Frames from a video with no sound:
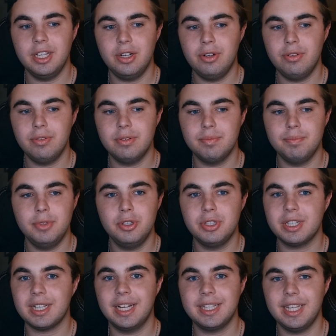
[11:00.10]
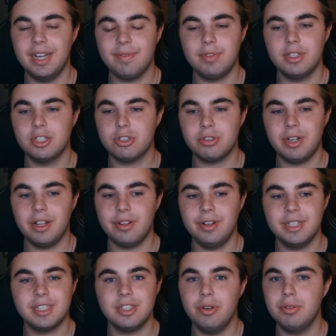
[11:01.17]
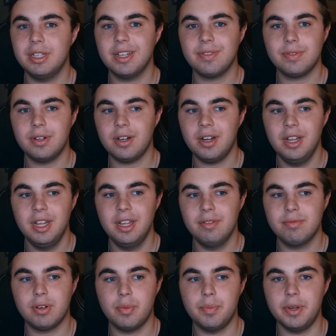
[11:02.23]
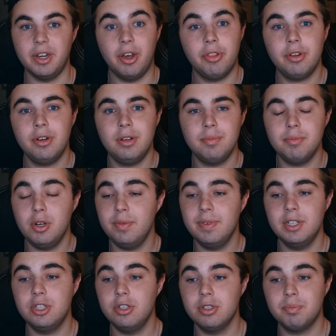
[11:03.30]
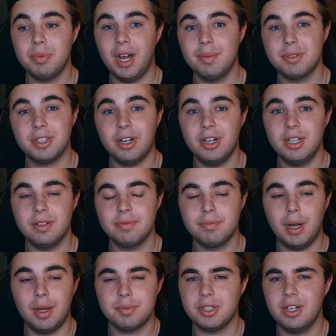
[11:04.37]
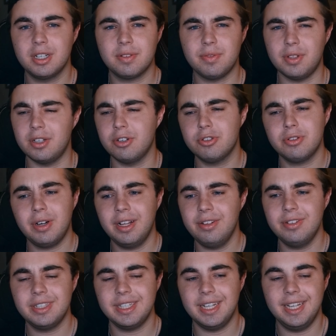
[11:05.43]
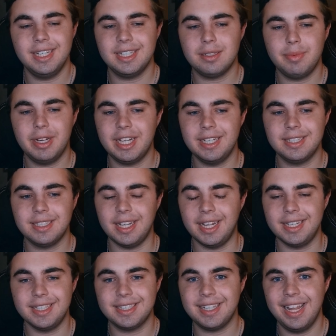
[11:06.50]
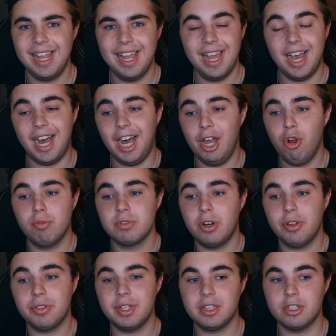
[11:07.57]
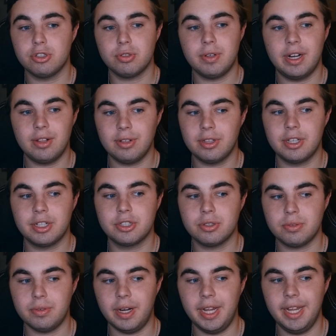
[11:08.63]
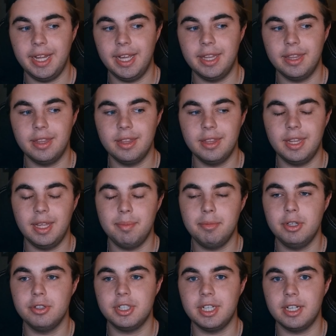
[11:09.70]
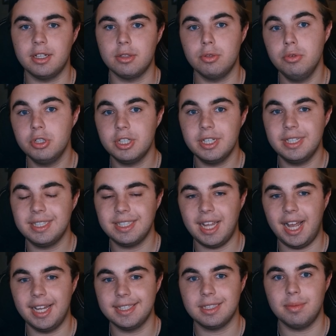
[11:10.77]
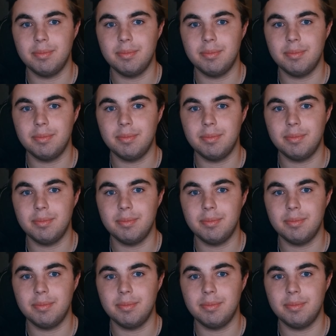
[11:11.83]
know, music like that for this trailer. It's no different from when other movies use pop star pop songs for their trailers. It, it doesn't make any sense. I overall think the trailer looks great, and them using Lucius as the